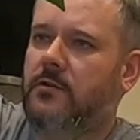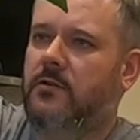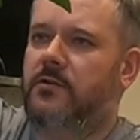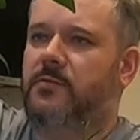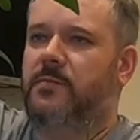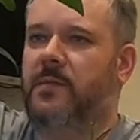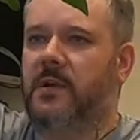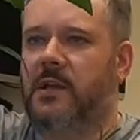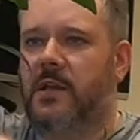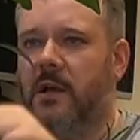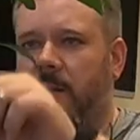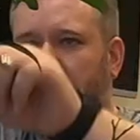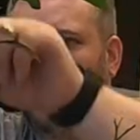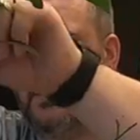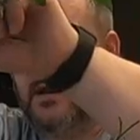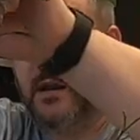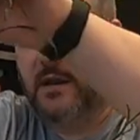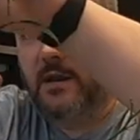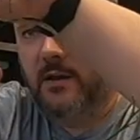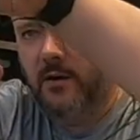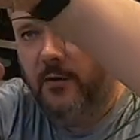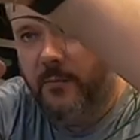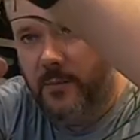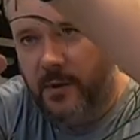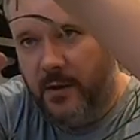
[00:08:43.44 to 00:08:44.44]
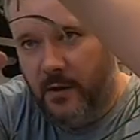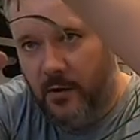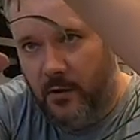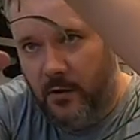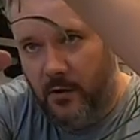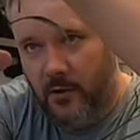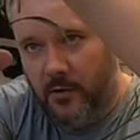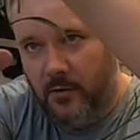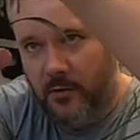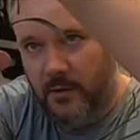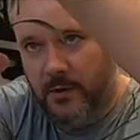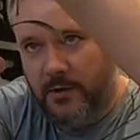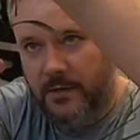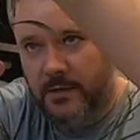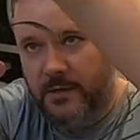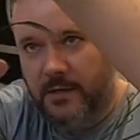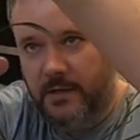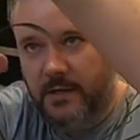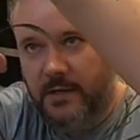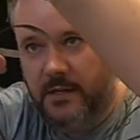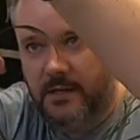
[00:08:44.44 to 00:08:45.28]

just becoming a little bit awkward